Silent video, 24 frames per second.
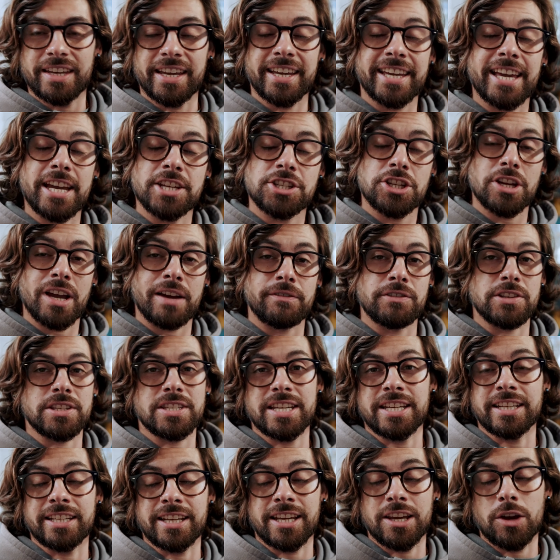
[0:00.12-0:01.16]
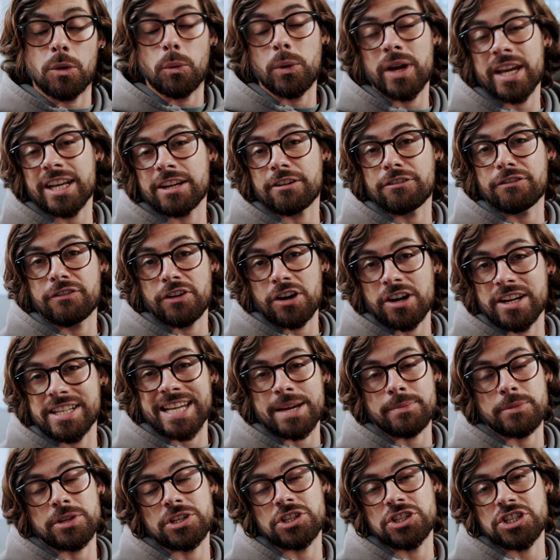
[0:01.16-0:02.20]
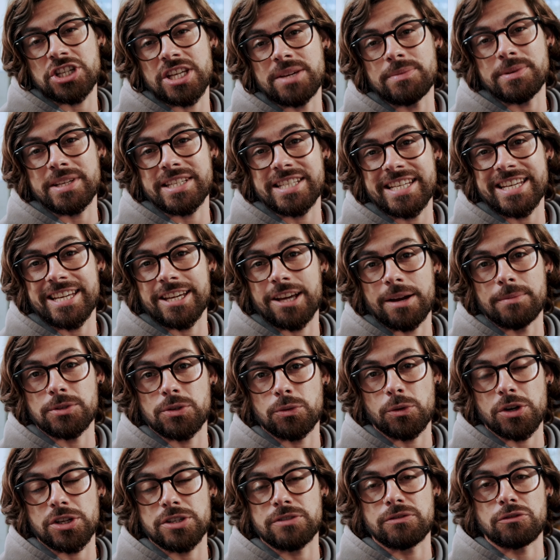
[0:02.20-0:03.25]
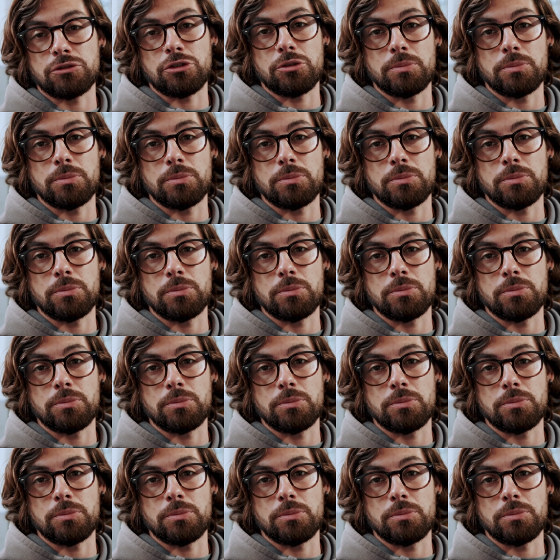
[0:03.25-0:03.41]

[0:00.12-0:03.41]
In case you haven't seen it, we had a fire damaged GBT come to us for